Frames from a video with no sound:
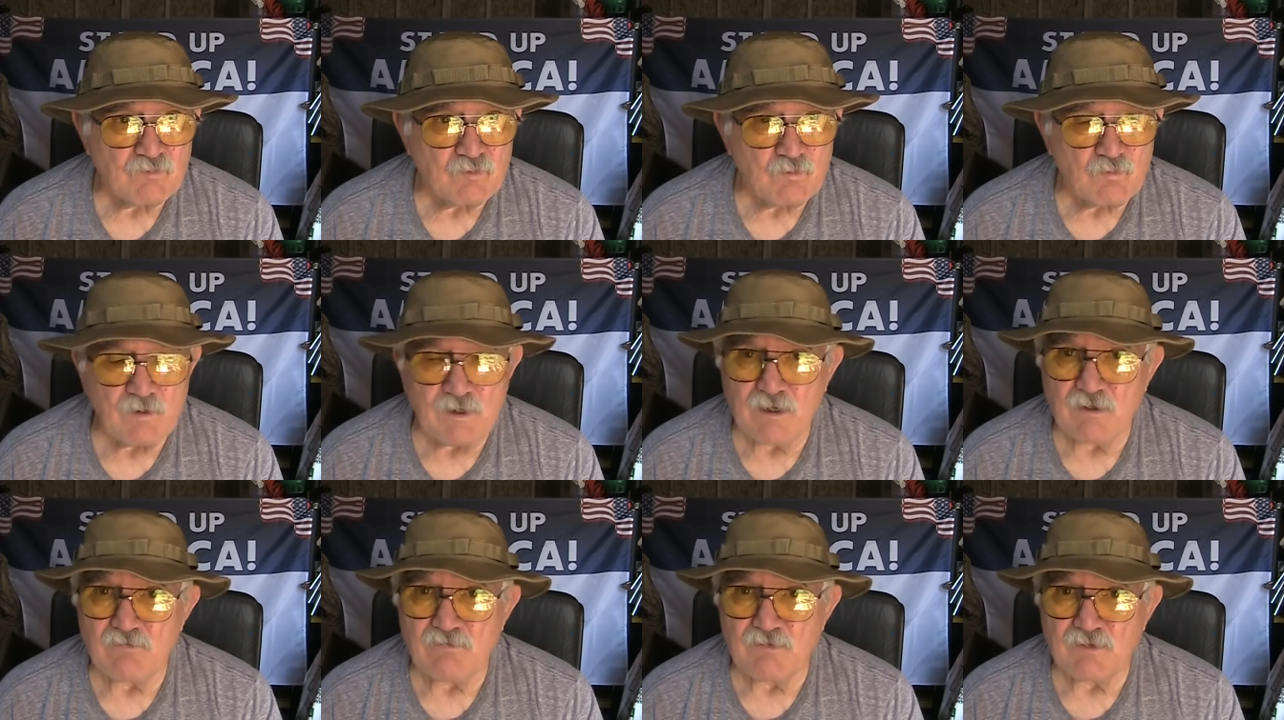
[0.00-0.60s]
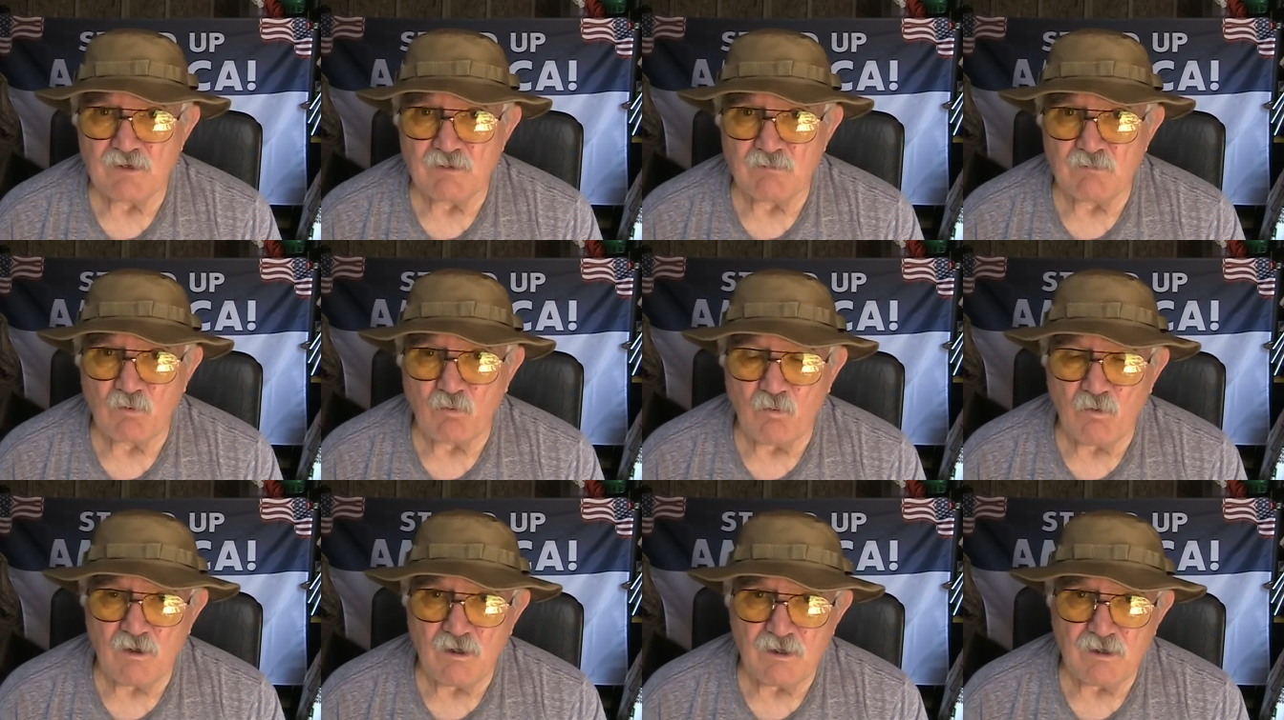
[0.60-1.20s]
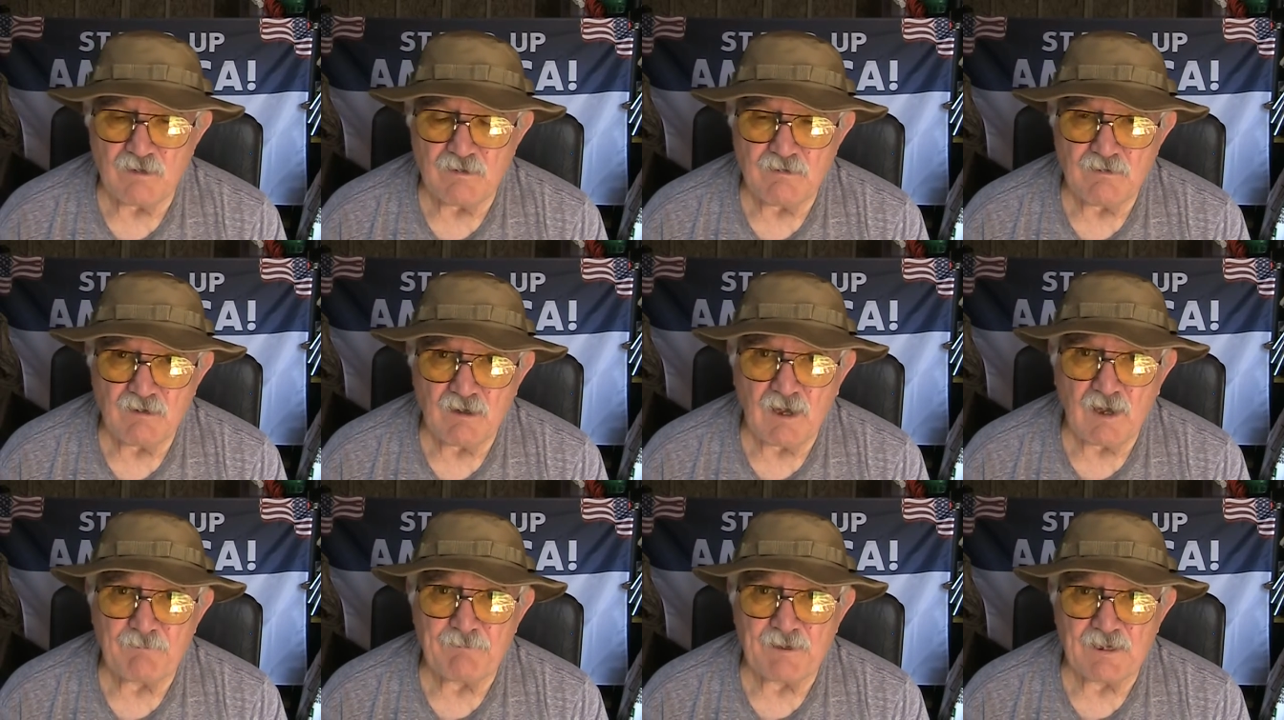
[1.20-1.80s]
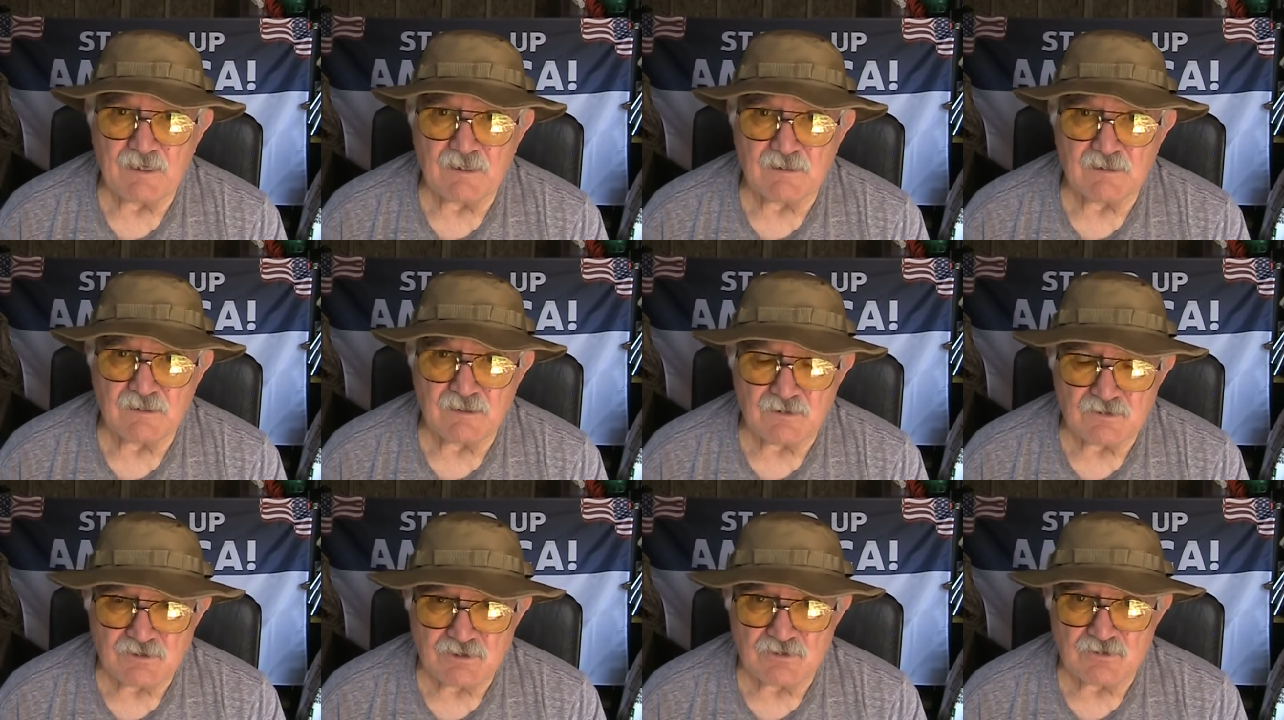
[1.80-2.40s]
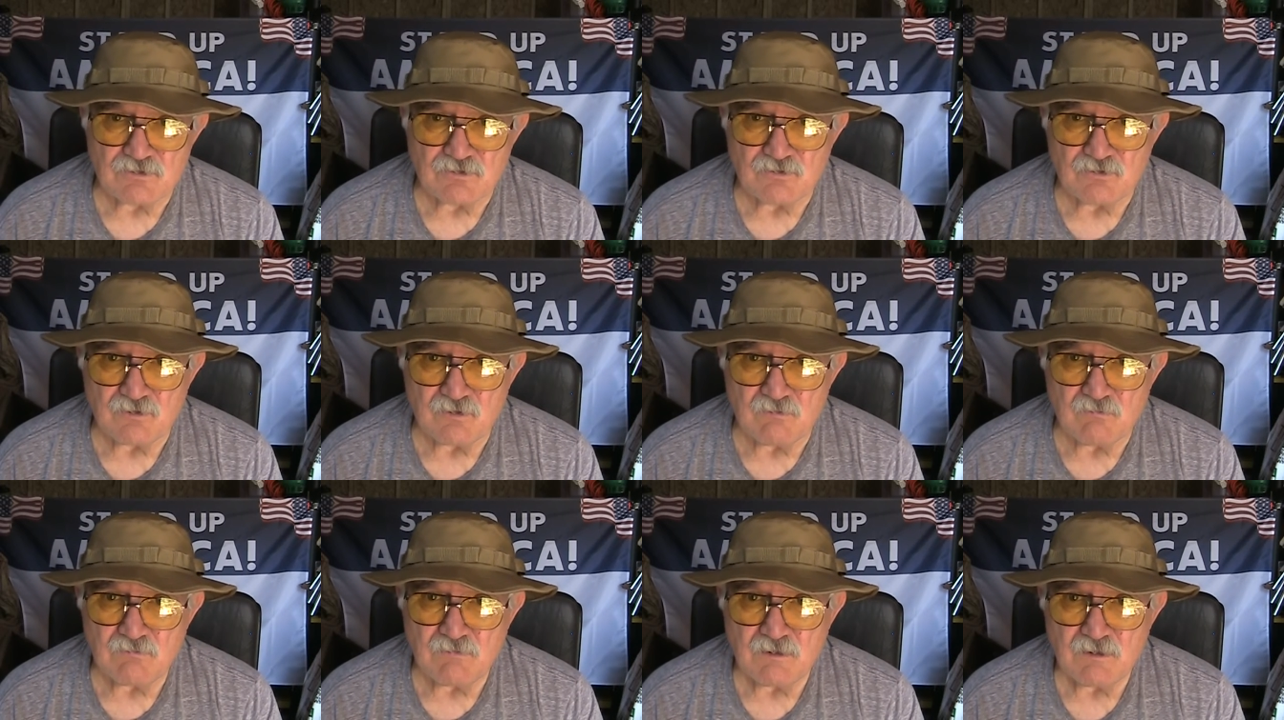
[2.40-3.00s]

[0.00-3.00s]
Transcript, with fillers: Well, number one, I pay attention to them